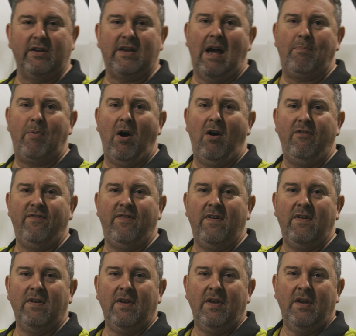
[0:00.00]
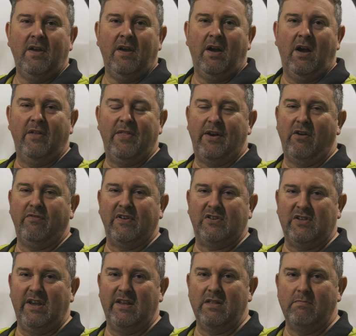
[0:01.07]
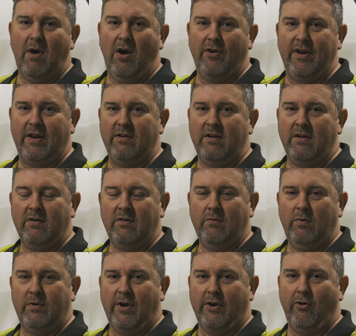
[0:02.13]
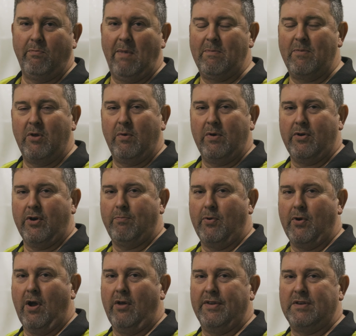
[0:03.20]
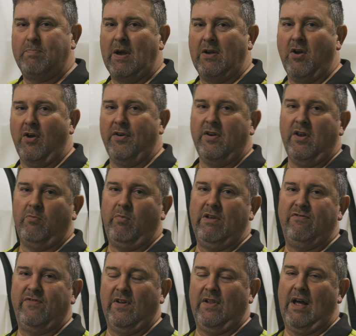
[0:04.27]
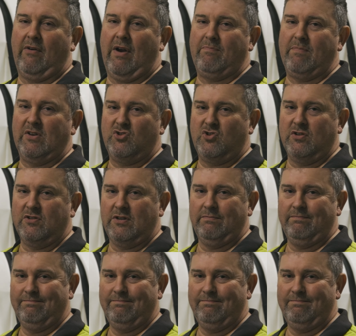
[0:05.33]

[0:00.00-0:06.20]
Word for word: cap off. And then obviously in the morning, we've got to remember that we've got to put all this back on and refill our admixtures.